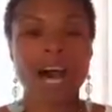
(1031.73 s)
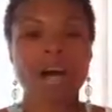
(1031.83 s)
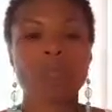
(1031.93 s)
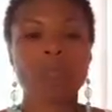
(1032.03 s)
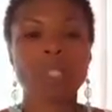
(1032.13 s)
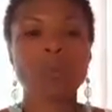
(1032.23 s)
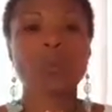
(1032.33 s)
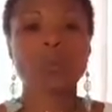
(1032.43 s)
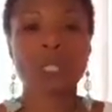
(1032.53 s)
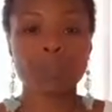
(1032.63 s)
This
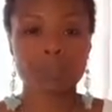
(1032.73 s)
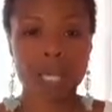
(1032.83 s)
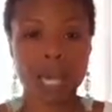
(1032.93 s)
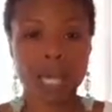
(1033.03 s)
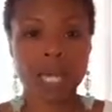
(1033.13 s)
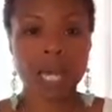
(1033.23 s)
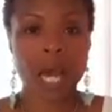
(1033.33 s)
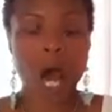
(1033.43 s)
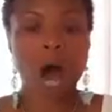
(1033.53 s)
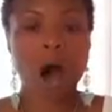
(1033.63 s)
will replay
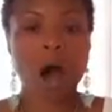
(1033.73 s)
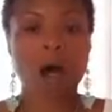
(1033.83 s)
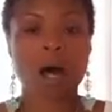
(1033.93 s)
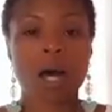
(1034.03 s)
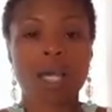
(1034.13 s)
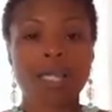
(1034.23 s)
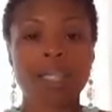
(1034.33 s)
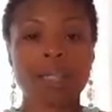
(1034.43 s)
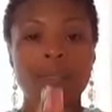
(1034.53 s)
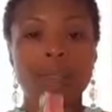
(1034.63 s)
on